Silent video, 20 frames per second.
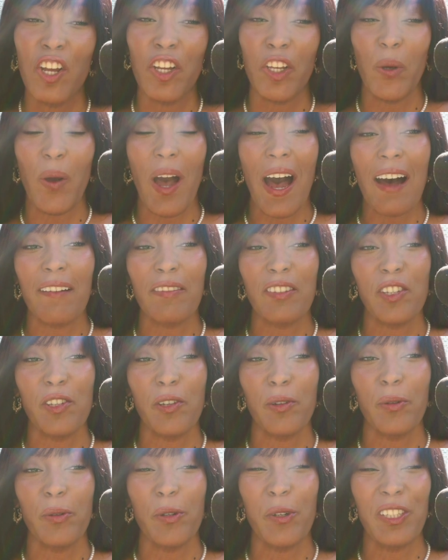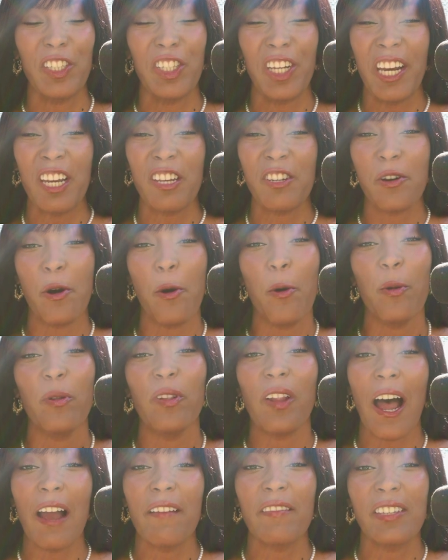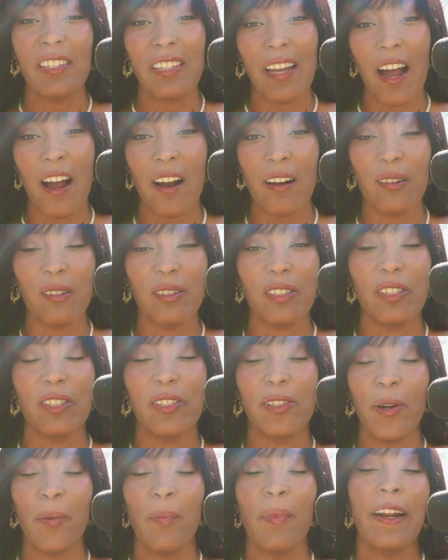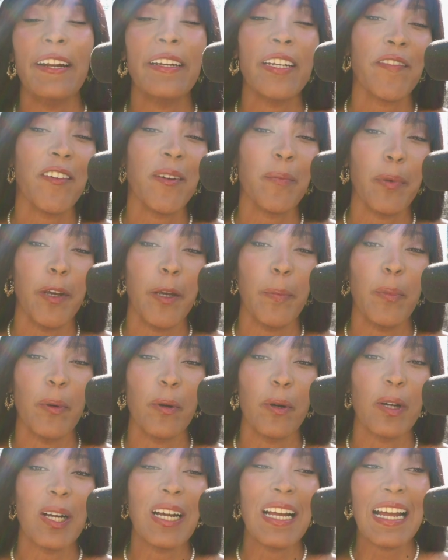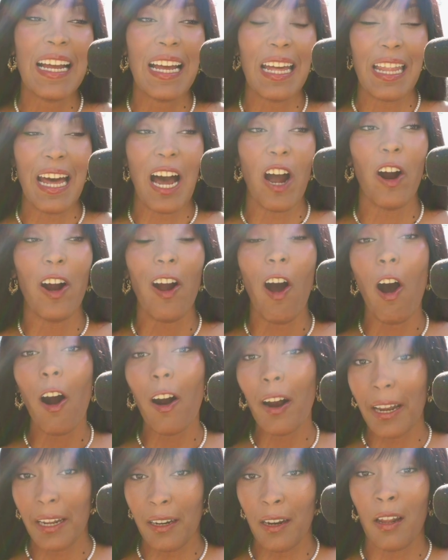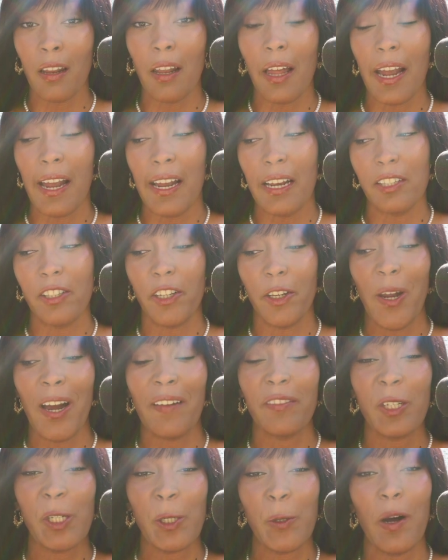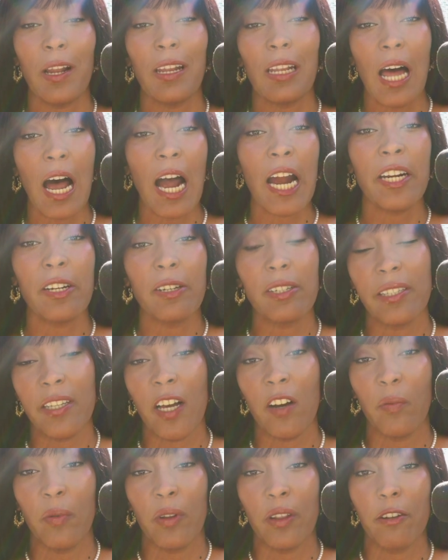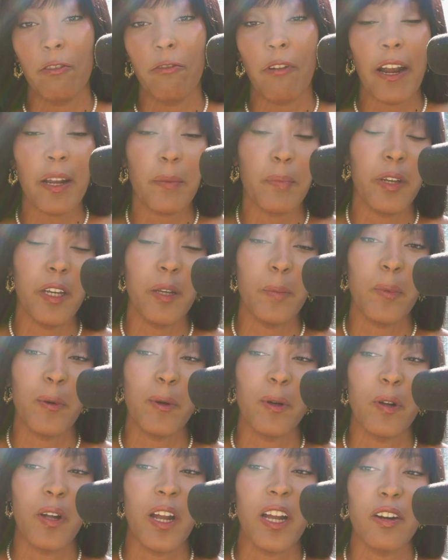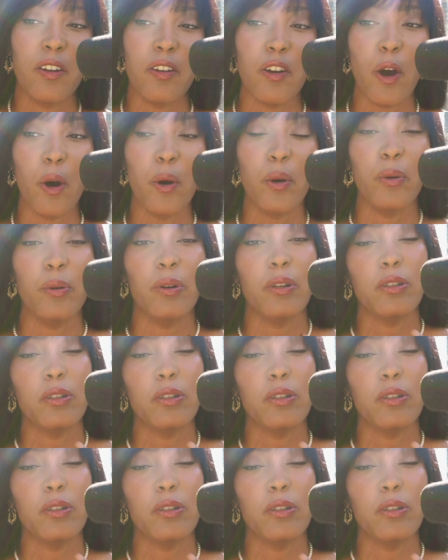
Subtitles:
You have to change your whole lifestyle. There's so many different people that are in LA, so you have to align yourself with the right people and know who to